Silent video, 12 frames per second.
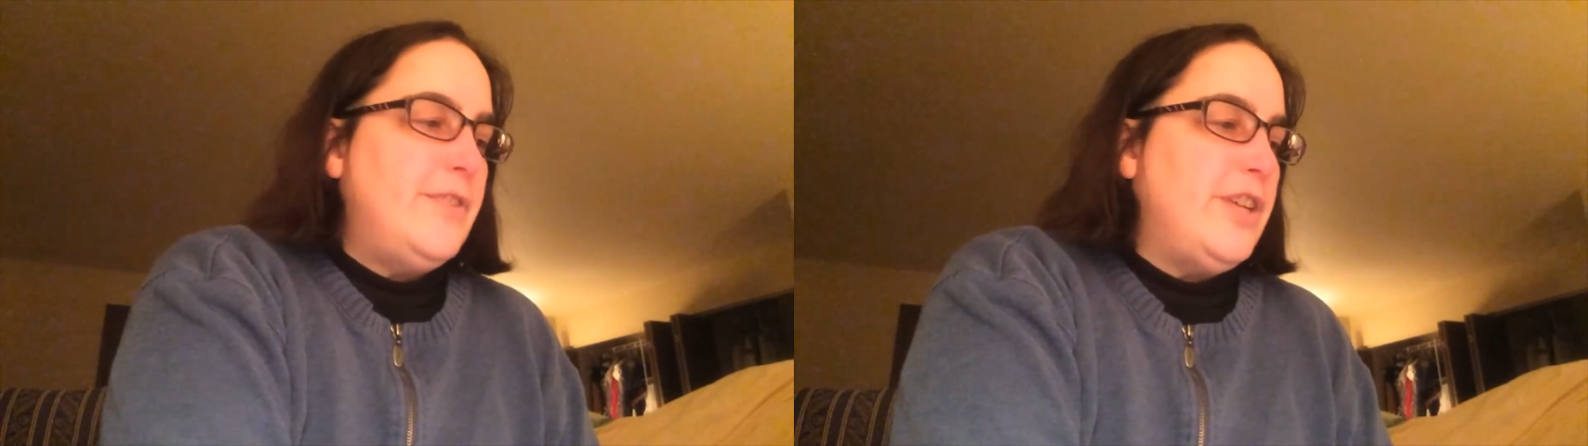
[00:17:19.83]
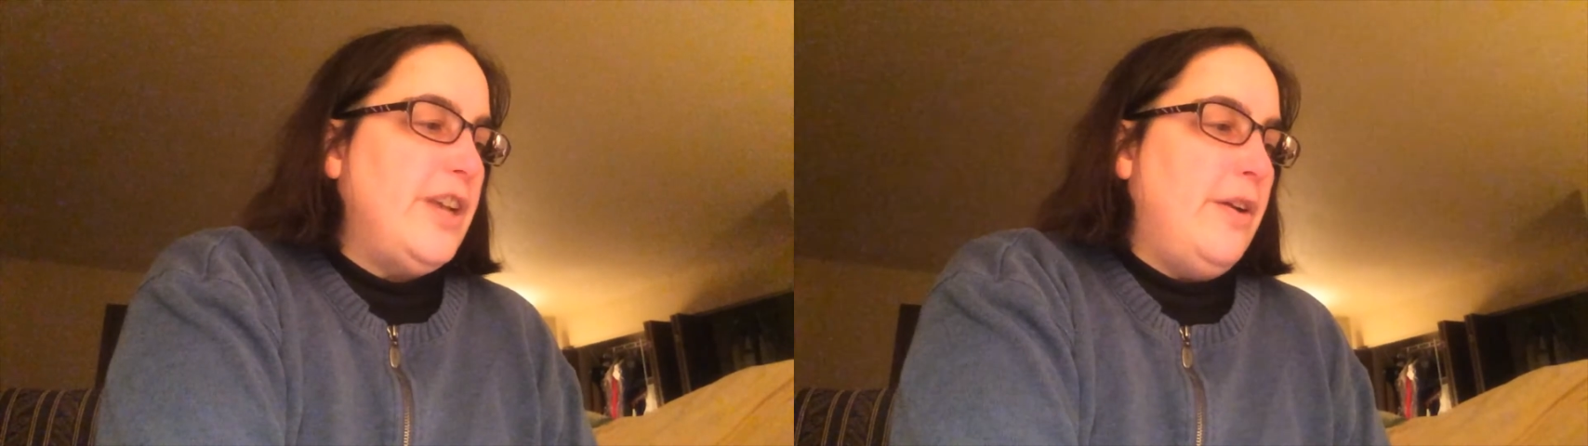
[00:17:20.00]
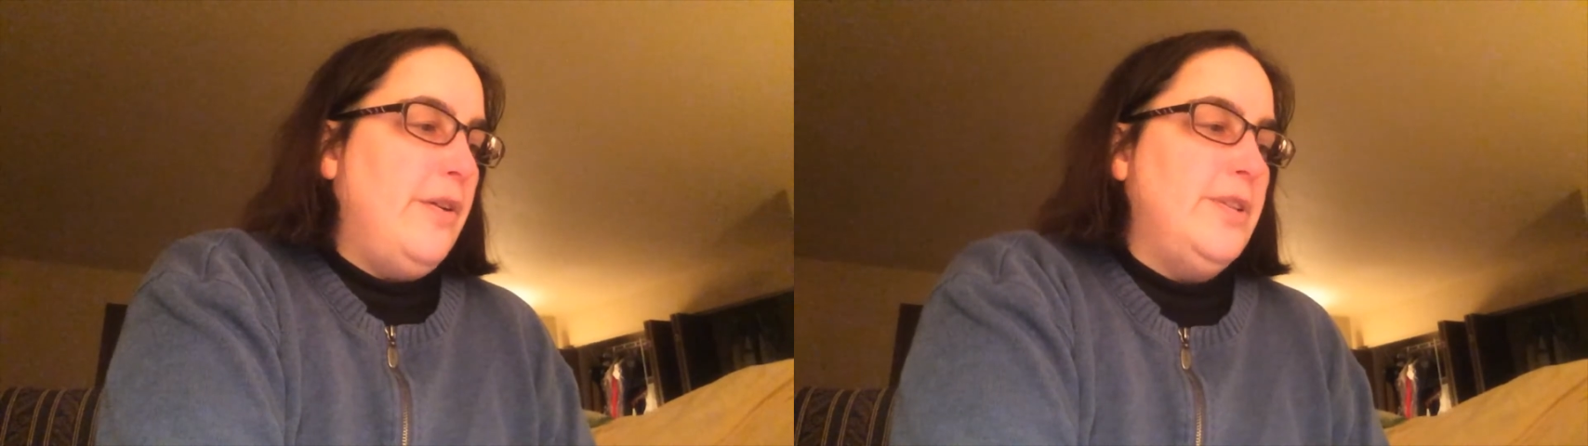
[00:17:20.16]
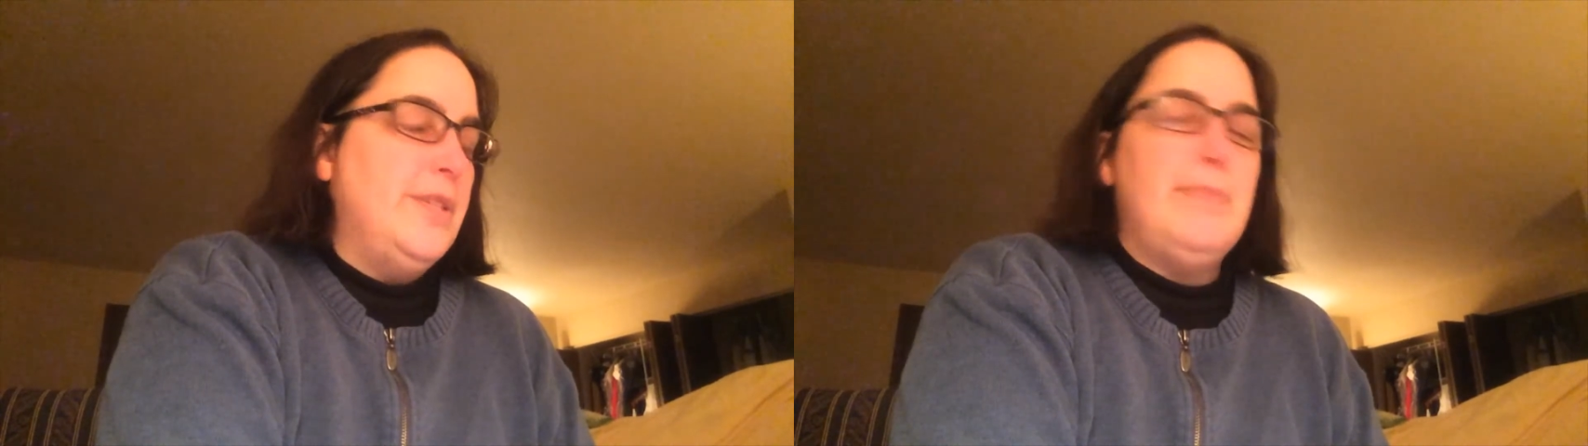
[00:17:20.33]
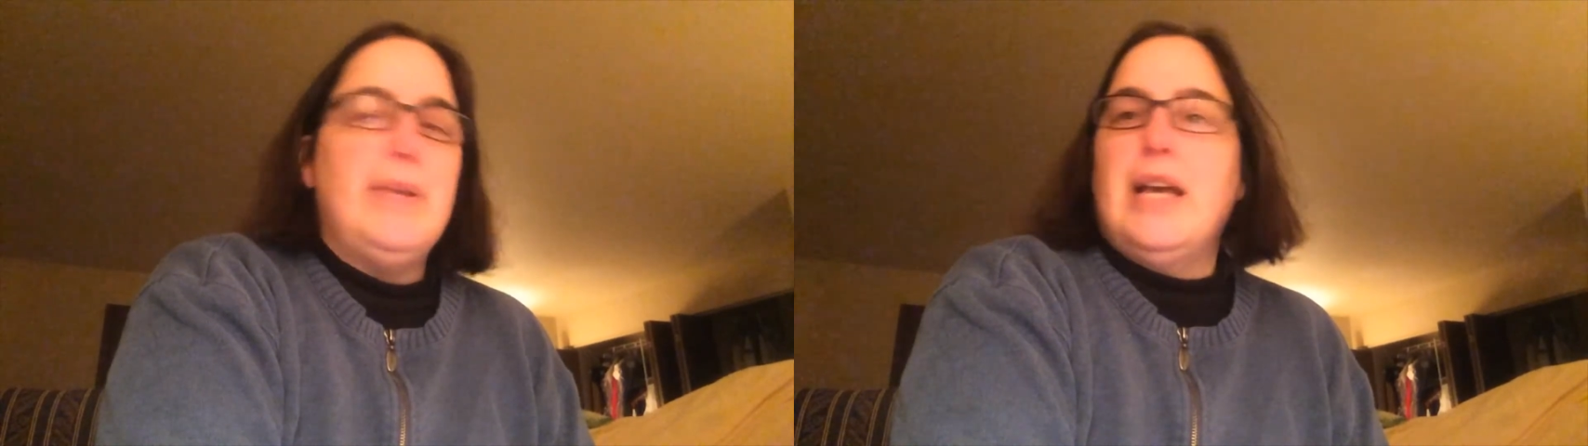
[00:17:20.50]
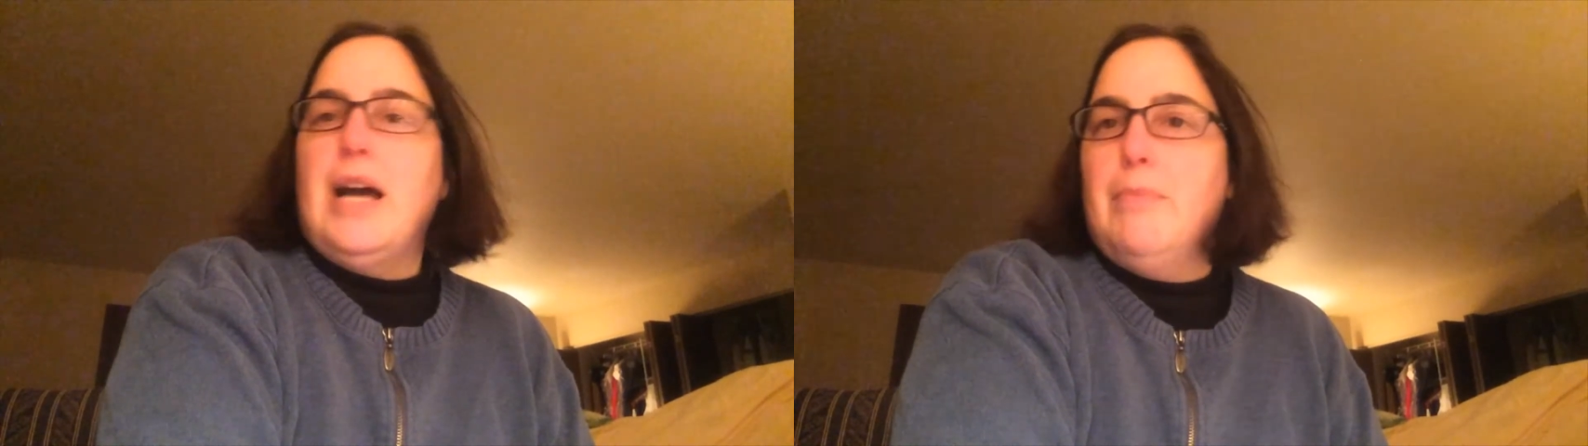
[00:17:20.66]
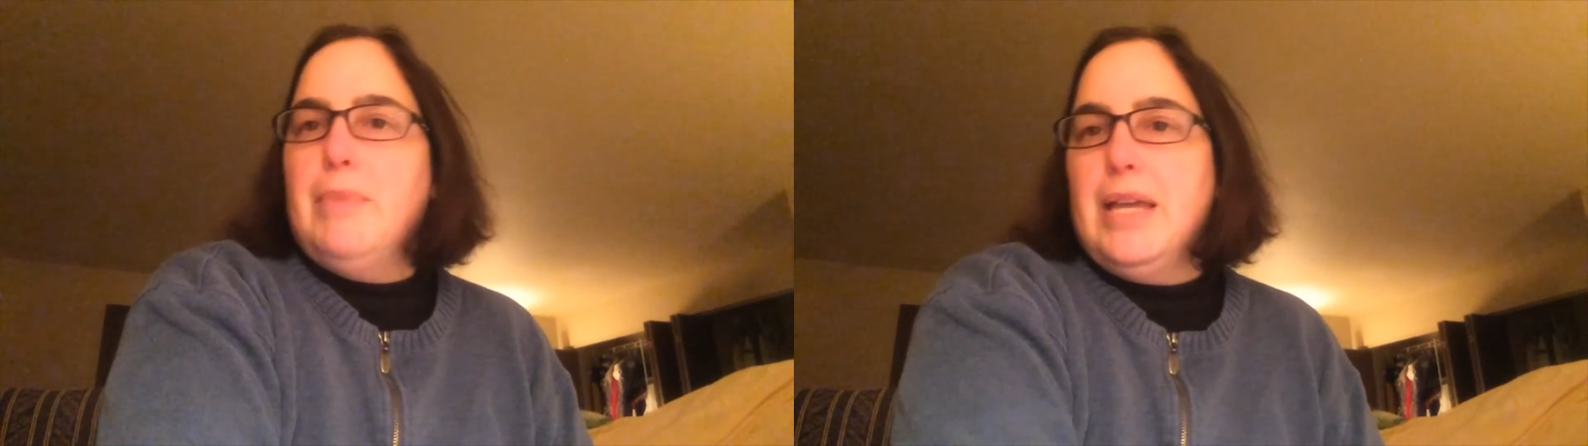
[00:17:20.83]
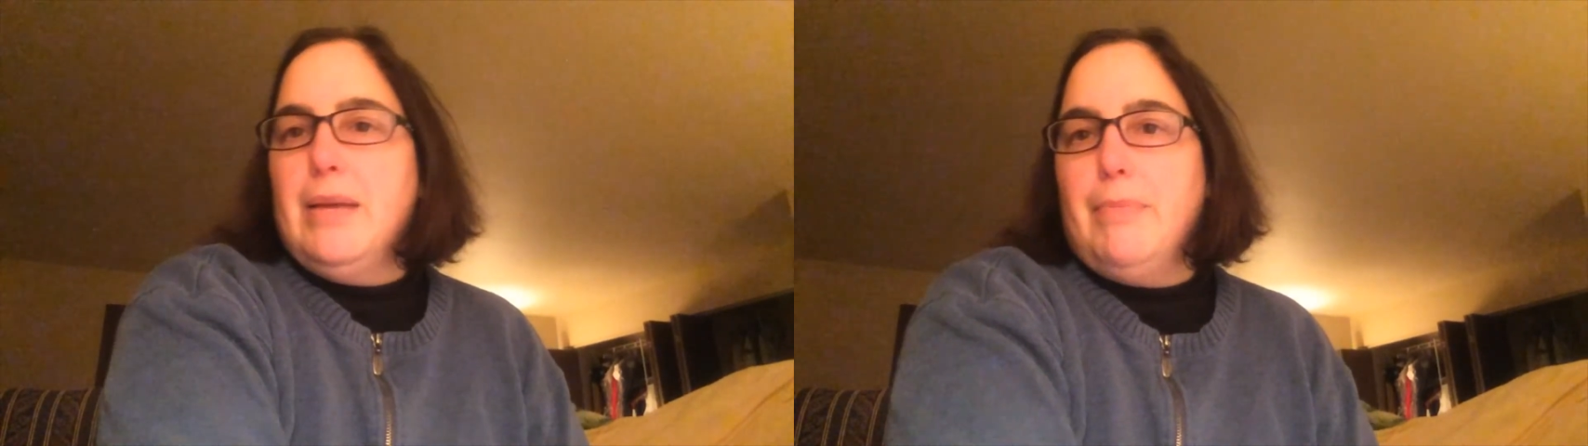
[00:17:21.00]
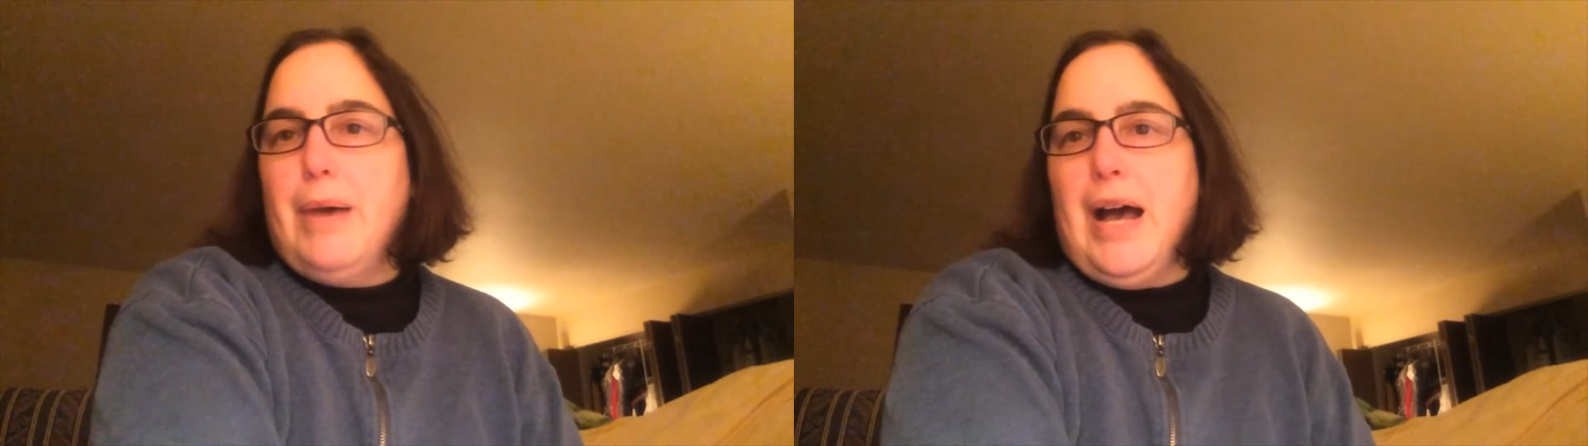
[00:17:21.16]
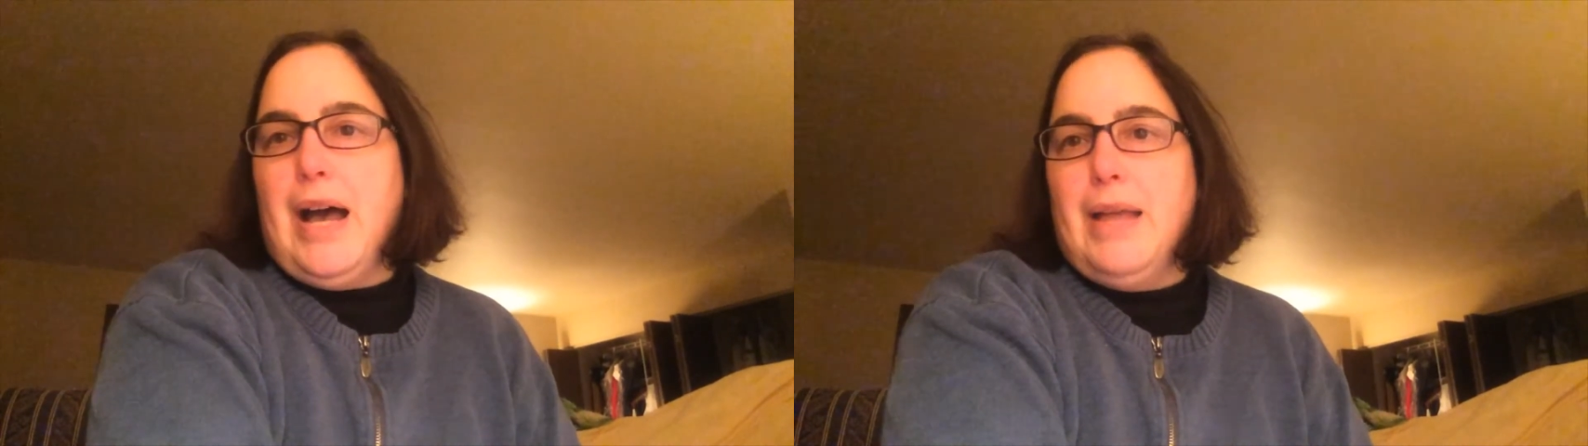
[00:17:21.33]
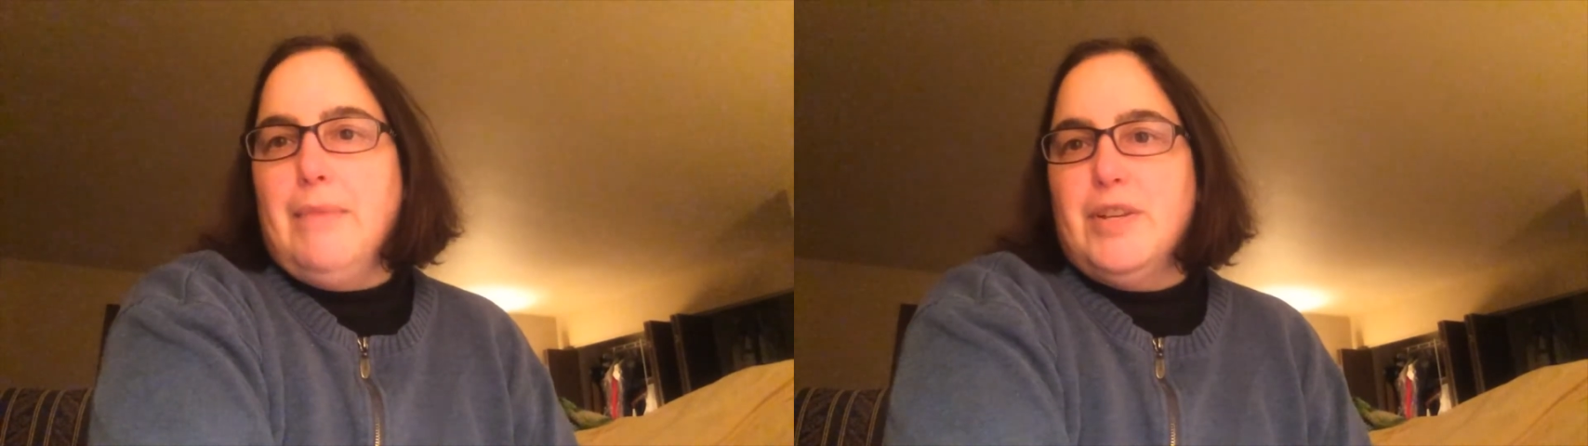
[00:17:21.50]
chose Becoming by